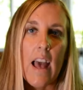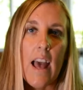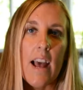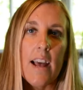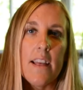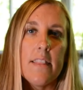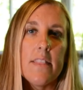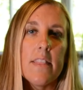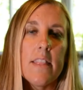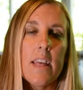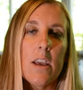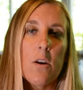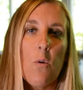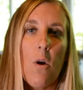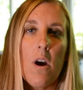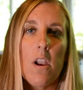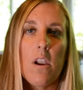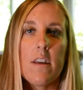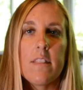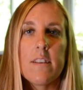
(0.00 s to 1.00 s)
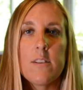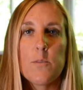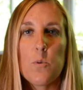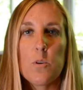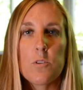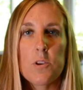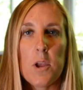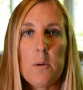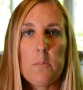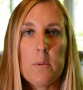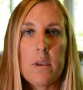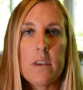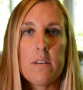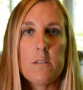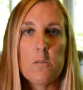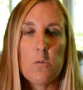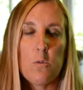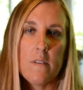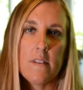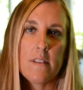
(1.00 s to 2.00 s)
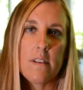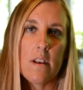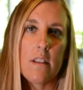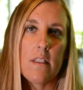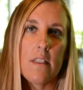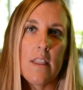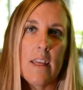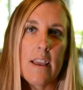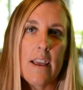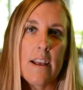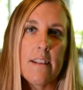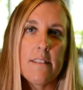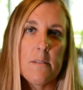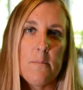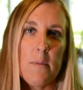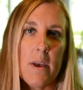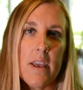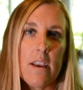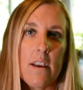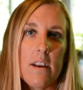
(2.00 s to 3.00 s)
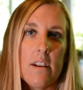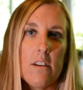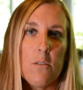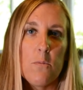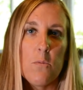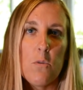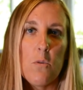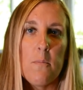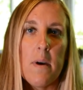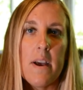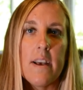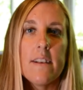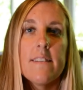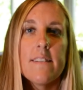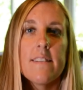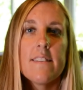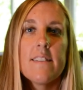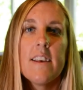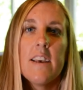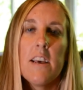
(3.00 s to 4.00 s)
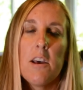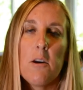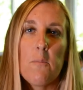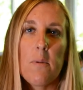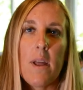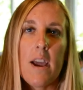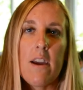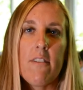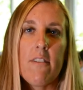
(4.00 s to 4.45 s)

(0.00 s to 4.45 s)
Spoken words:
and they quite like this project because all of a sudden they get to make a lot more mess and play